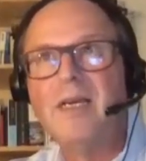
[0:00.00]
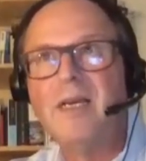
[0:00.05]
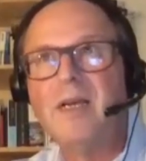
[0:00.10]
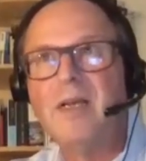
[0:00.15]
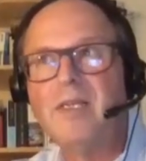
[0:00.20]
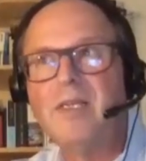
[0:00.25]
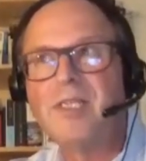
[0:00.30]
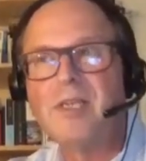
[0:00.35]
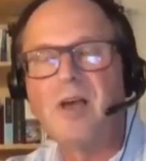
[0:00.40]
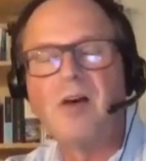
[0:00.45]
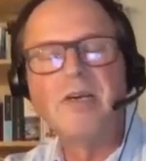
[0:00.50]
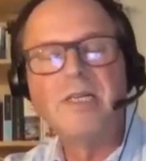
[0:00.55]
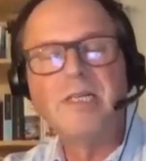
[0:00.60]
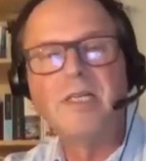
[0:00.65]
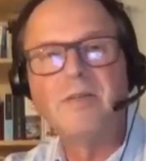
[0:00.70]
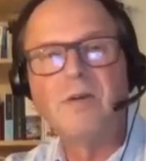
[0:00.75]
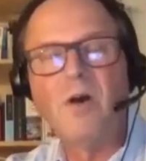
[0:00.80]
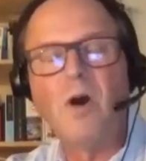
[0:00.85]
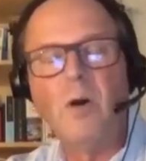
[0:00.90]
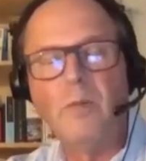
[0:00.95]

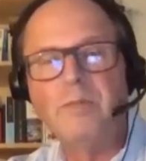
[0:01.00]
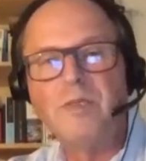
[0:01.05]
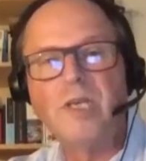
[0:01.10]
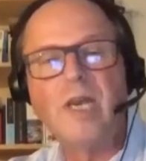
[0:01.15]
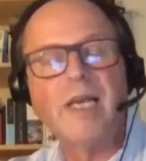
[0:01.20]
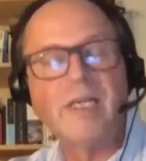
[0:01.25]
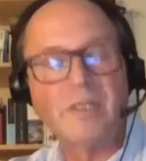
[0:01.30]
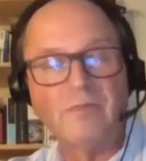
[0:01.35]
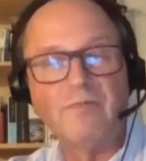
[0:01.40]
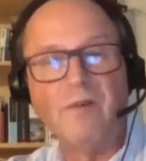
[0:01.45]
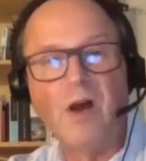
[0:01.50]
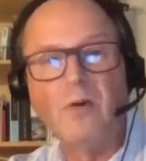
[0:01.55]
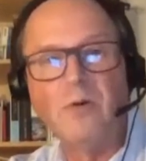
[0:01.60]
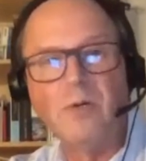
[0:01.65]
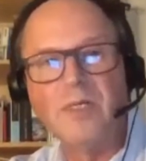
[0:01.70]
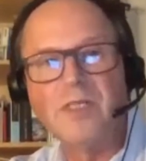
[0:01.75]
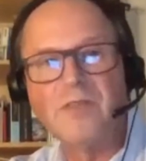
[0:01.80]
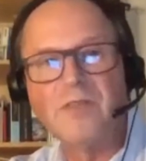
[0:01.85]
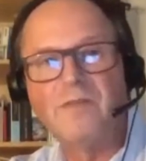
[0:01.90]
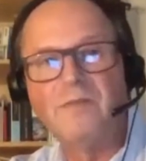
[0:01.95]
signed objects,
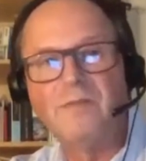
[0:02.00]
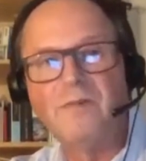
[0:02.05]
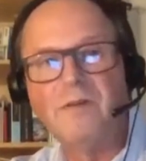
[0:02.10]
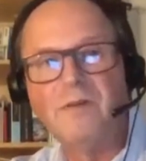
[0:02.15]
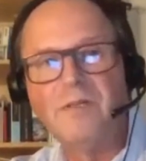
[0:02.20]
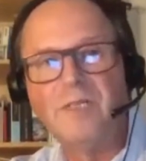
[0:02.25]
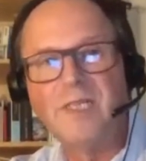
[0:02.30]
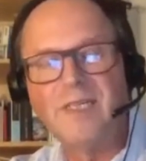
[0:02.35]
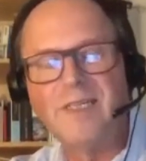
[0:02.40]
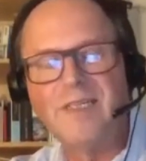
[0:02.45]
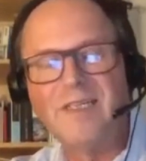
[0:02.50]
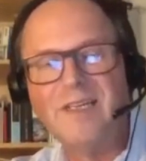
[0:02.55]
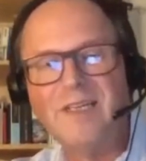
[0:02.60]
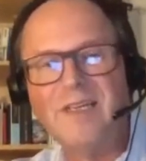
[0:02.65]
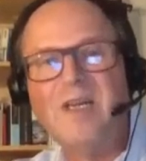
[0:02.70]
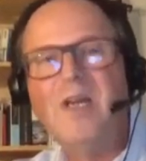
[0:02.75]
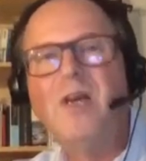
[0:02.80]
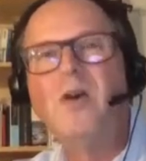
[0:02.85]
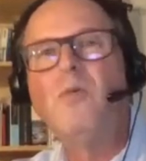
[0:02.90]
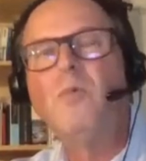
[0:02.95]
ROAS for routing,
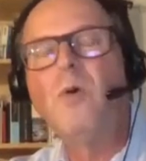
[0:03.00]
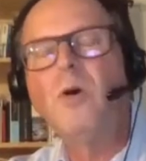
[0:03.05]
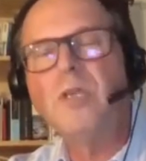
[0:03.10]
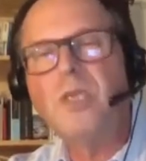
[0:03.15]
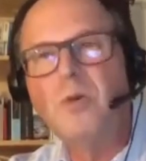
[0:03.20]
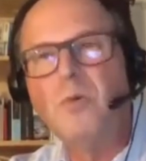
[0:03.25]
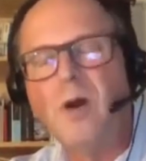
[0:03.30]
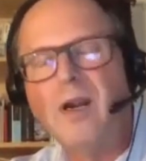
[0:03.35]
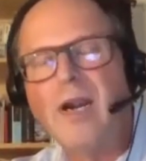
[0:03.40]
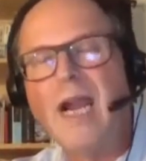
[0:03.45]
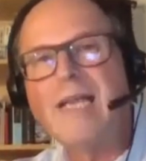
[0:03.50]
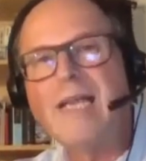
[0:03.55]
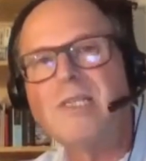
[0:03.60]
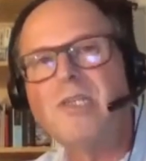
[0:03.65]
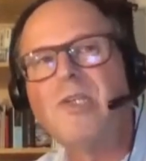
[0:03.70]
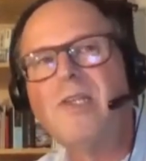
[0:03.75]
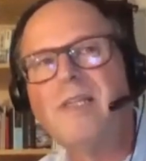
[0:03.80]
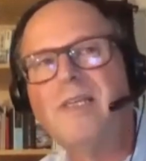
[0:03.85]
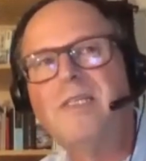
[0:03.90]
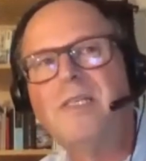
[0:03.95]
what you are
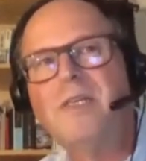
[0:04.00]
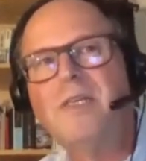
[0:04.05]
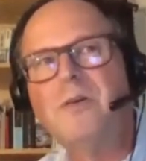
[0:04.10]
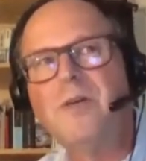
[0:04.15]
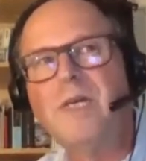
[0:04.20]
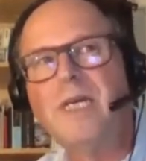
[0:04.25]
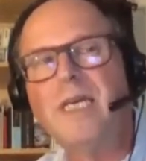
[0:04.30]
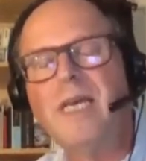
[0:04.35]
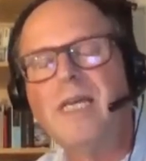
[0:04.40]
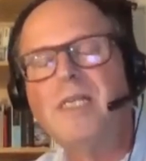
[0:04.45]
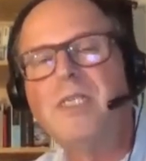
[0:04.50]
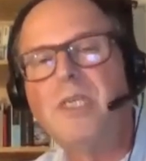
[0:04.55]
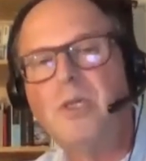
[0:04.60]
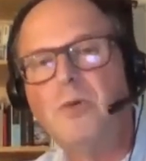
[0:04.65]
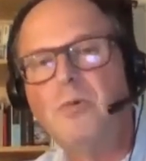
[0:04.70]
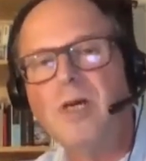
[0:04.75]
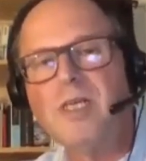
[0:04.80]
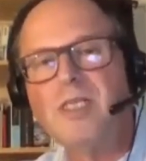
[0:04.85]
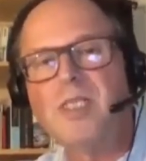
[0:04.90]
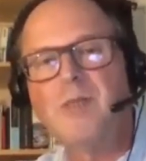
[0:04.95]
actually doing is
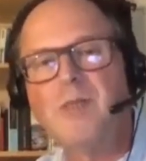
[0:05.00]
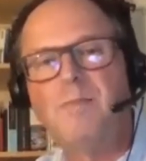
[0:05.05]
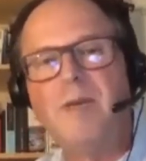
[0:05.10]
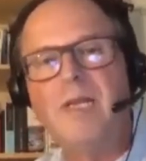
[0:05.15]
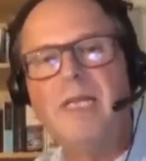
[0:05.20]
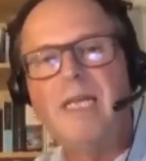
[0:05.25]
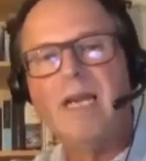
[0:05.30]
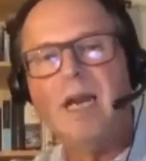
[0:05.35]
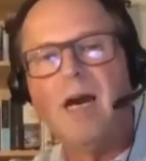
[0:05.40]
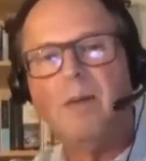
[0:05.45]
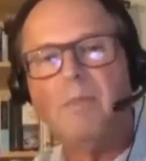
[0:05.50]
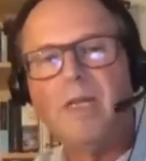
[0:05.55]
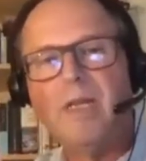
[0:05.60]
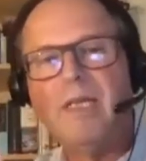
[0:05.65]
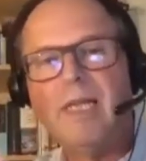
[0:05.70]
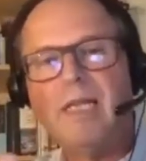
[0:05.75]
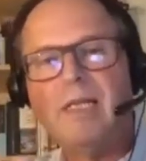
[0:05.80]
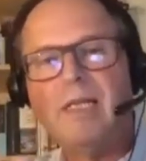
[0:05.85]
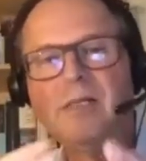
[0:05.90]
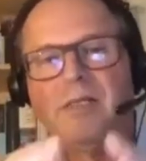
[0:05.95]
you are spinning up a
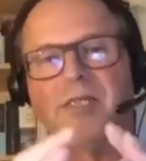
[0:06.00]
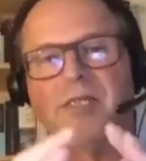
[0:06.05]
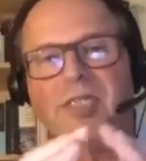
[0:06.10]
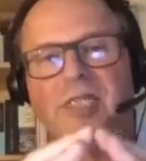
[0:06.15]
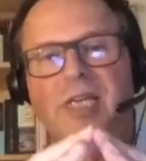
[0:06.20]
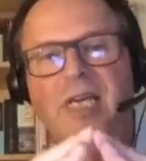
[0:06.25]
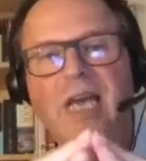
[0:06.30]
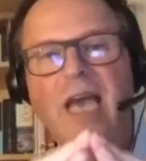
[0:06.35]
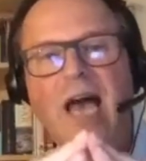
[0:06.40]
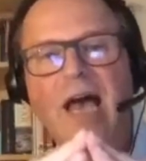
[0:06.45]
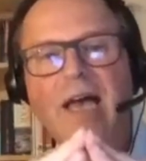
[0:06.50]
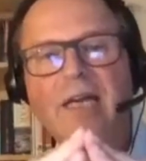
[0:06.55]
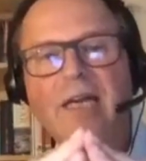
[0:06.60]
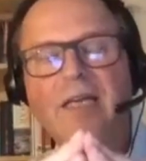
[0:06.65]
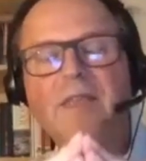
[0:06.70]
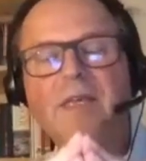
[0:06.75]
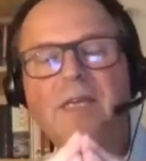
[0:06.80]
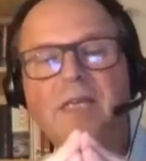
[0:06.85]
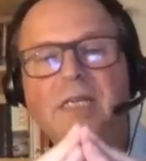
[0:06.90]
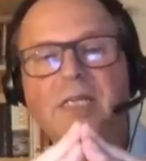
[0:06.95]
little CA
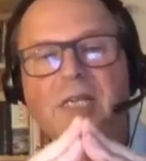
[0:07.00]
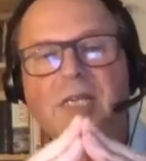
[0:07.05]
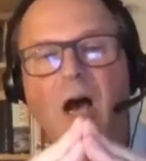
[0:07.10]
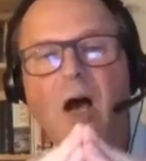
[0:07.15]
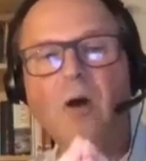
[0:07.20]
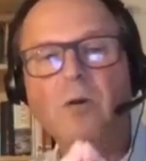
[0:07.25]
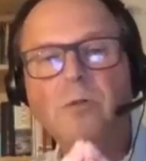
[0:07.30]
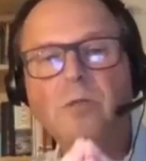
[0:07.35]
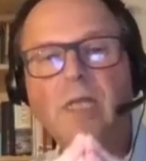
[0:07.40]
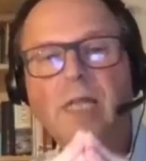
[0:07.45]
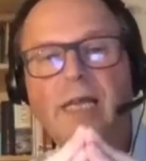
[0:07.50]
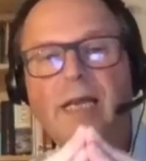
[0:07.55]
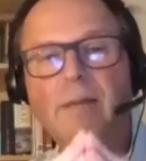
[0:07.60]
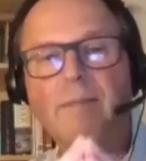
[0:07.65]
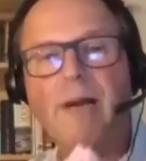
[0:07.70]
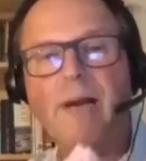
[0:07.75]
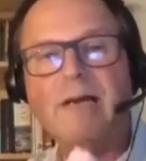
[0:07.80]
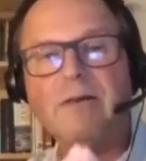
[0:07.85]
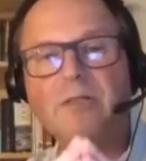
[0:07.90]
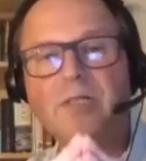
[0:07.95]
that is only
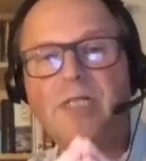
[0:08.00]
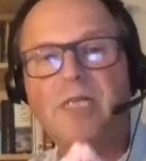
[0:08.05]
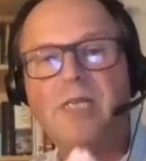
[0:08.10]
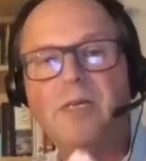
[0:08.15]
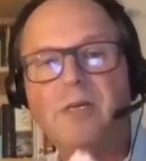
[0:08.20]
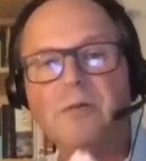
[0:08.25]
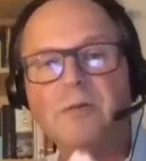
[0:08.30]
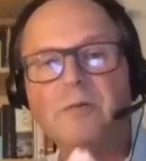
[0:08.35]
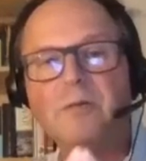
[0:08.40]
about you.